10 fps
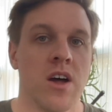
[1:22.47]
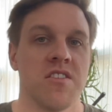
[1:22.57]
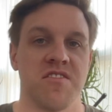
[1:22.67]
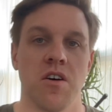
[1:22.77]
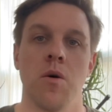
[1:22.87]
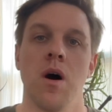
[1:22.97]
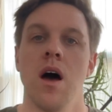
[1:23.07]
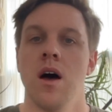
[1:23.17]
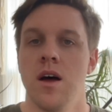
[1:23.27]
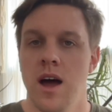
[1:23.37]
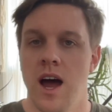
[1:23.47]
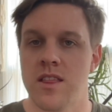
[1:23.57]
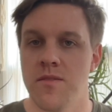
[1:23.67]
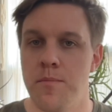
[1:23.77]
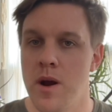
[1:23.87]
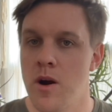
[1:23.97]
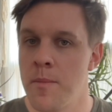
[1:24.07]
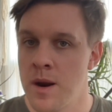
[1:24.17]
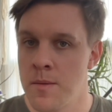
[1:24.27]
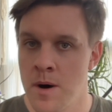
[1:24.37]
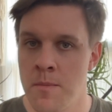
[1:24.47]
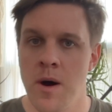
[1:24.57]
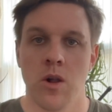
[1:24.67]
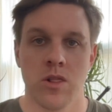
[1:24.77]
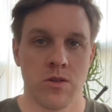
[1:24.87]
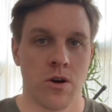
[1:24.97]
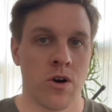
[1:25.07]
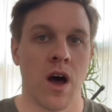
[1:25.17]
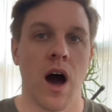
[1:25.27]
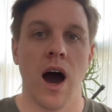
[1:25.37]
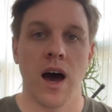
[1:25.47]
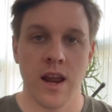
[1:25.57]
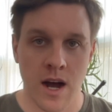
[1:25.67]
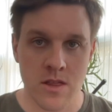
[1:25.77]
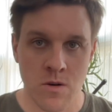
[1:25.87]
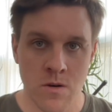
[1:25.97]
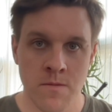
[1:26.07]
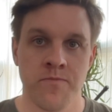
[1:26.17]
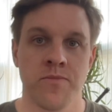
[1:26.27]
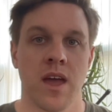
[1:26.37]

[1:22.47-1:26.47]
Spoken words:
So at the bare minimum, learn arigato,